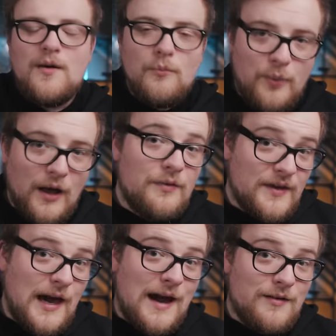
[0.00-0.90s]
but
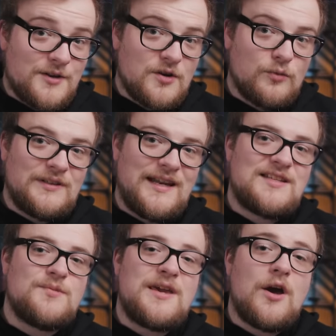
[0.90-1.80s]
the character will
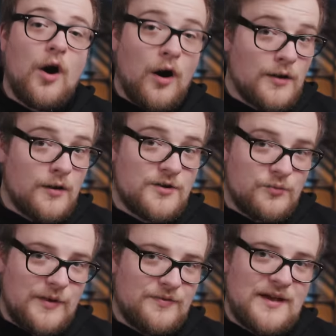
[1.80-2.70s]
need to be
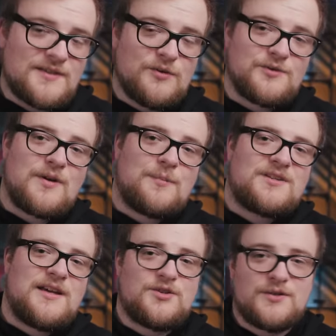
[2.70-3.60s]
honored with that zone's
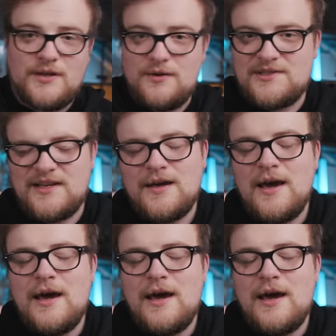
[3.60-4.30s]
reputation to use it.